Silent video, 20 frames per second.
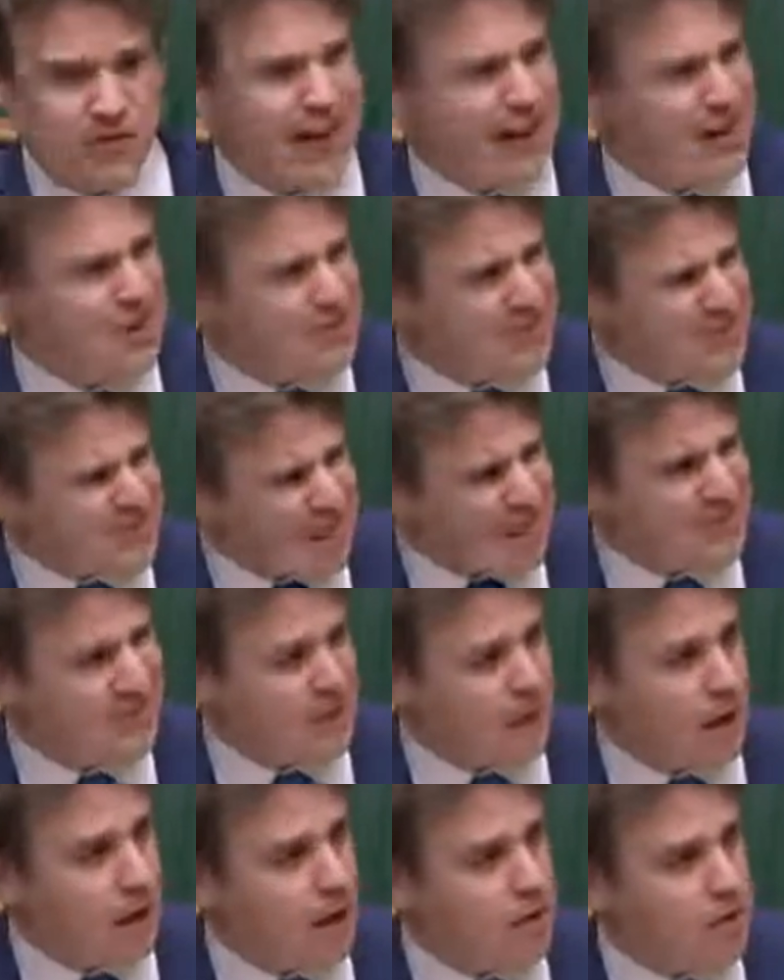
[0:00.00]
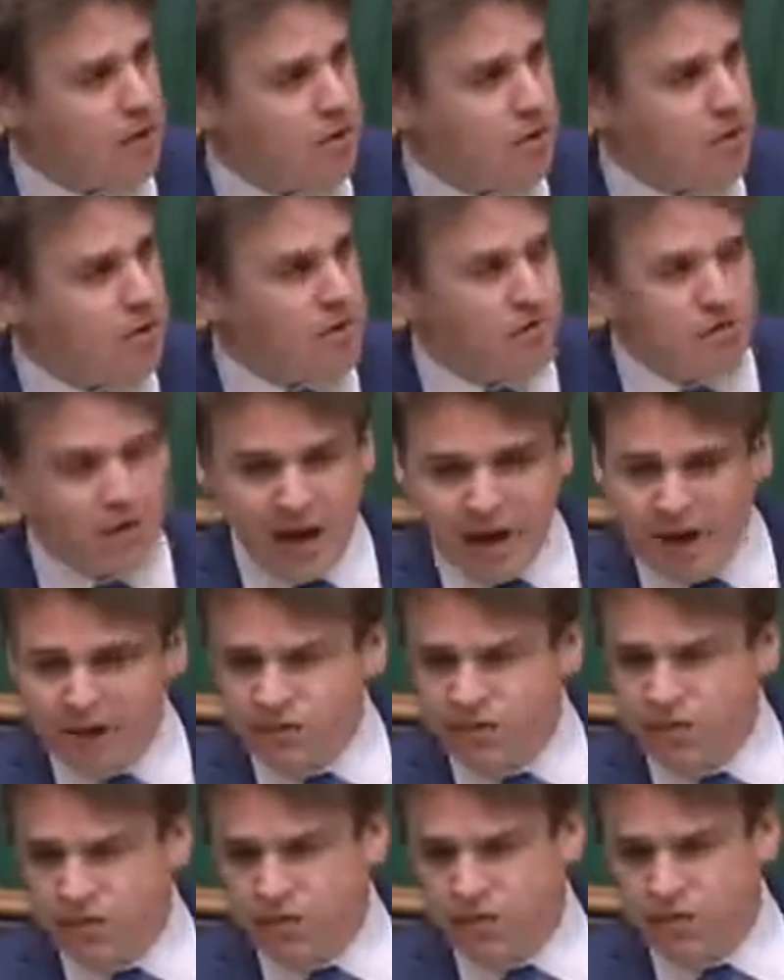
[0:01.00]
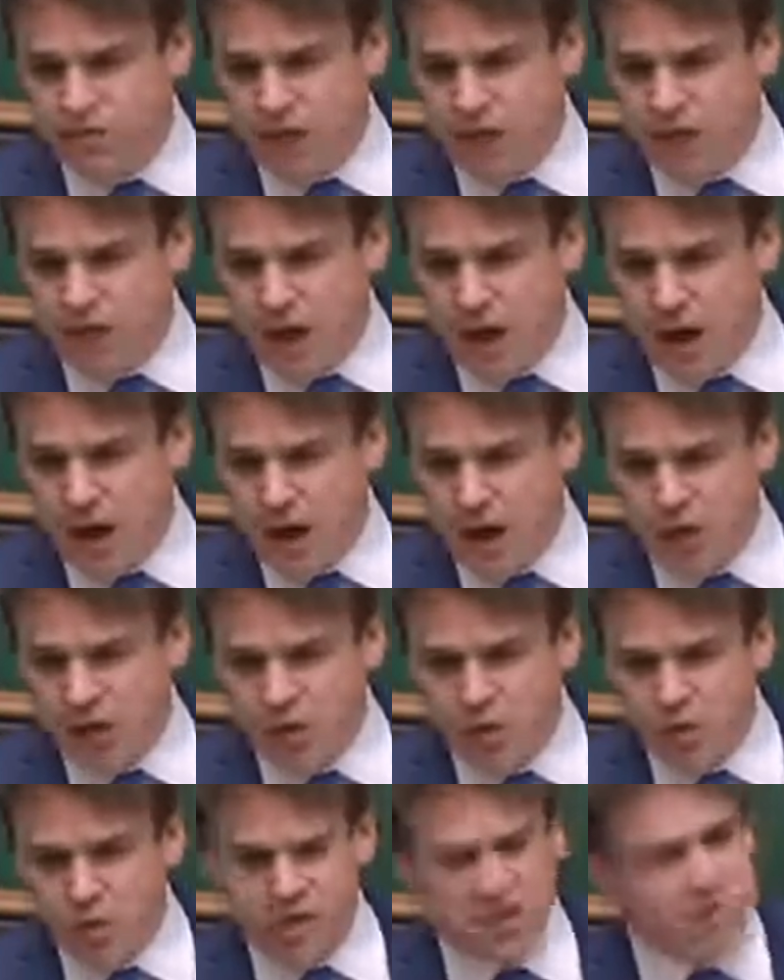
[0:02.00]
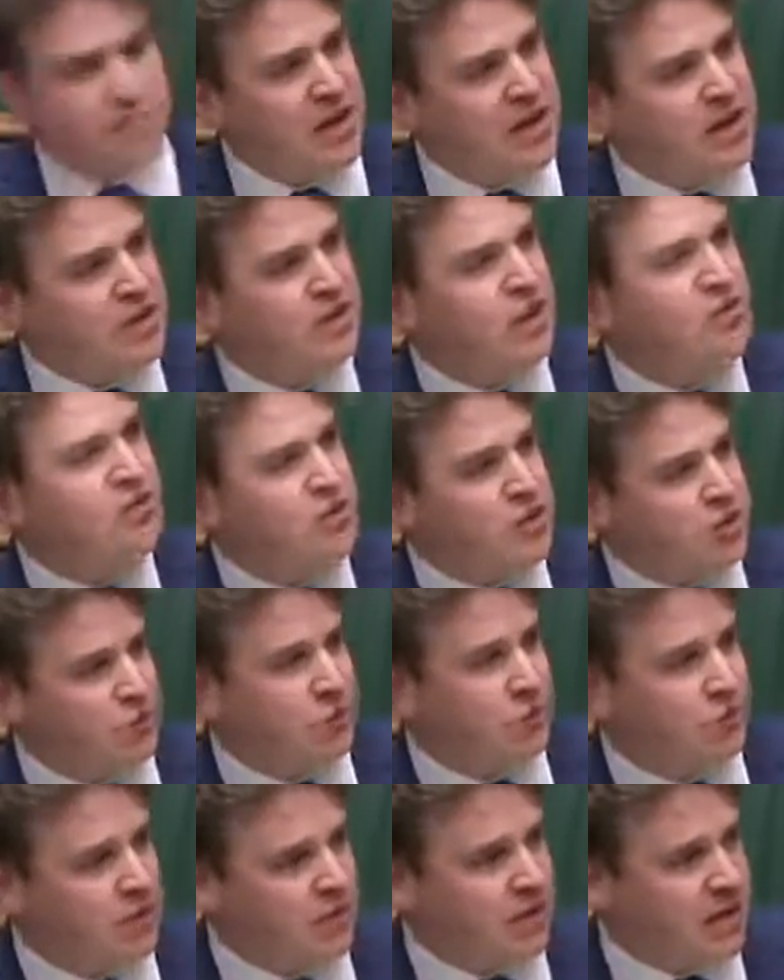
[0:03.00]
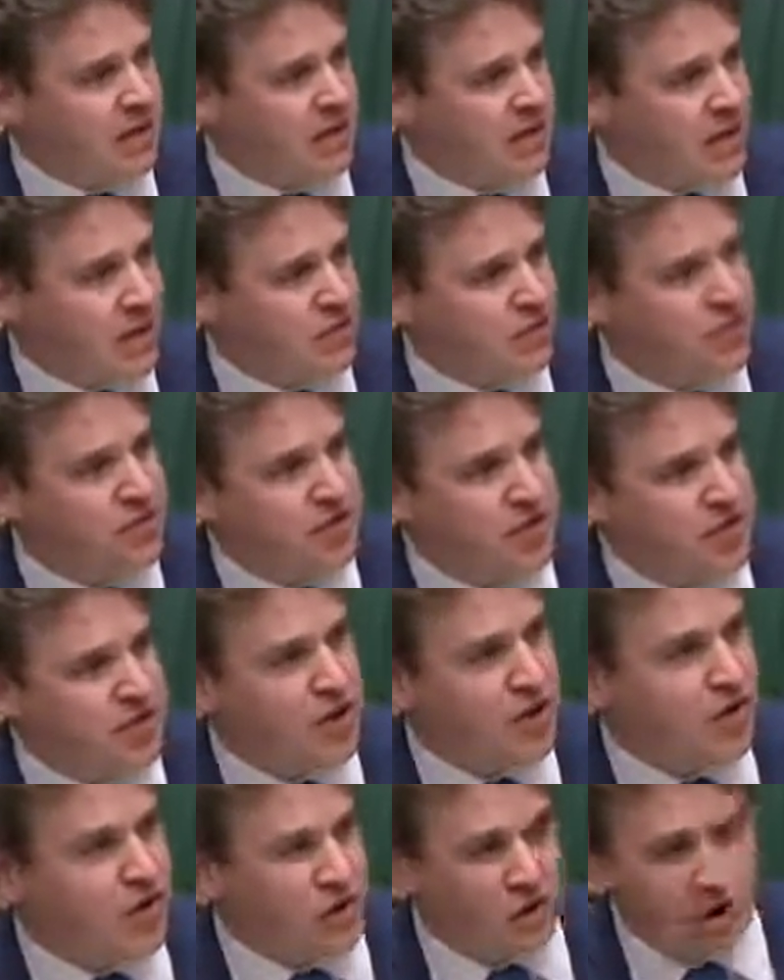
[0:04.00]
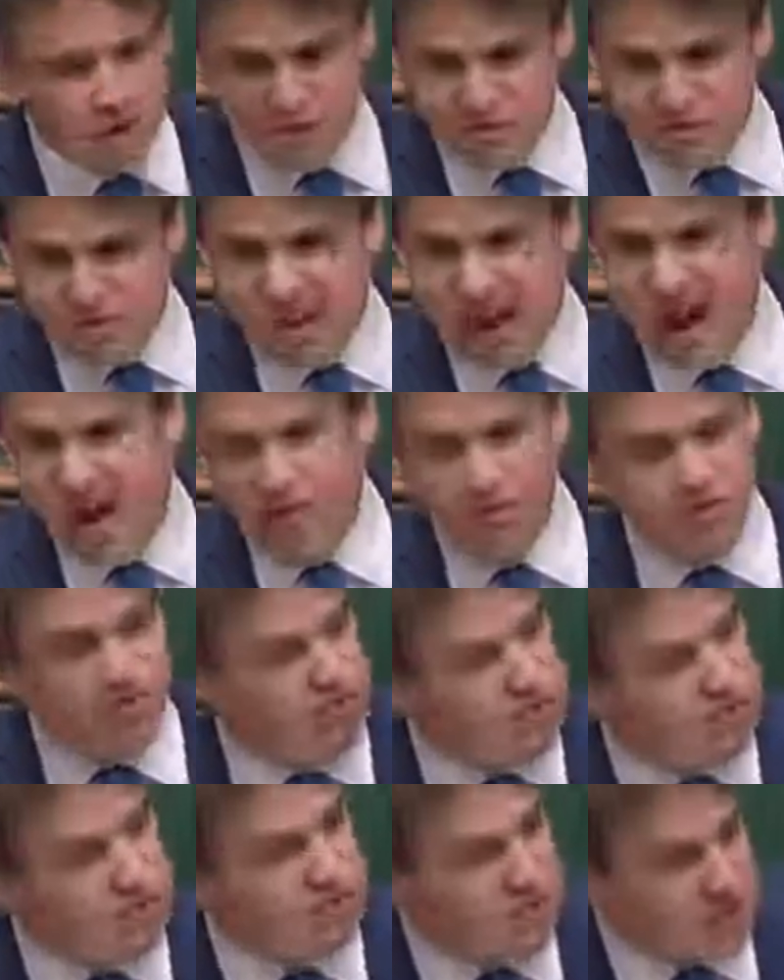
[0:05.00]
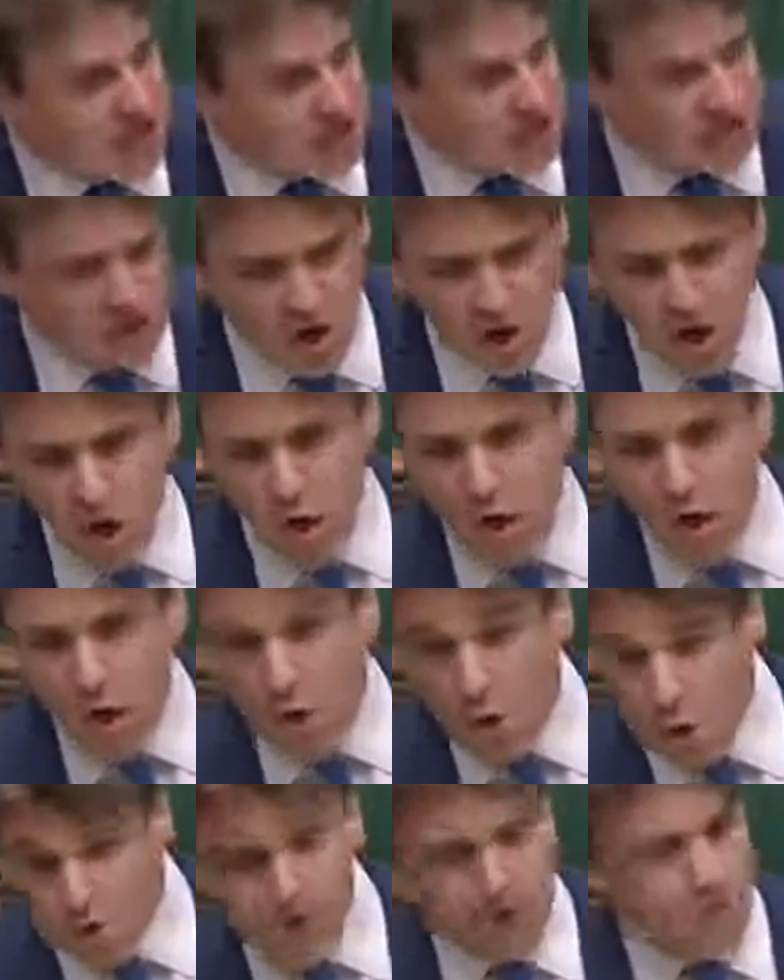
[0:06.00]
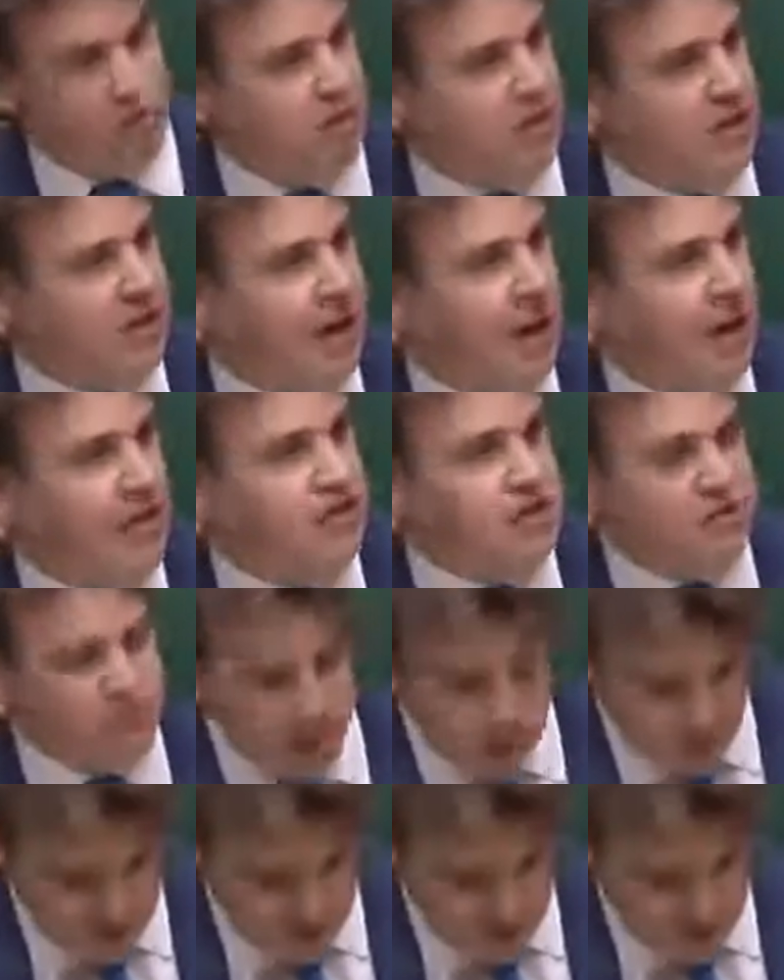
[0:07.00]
the lack of data relating to which has made it difficult to really go into detail regarding the characteristics of the grooming gangs and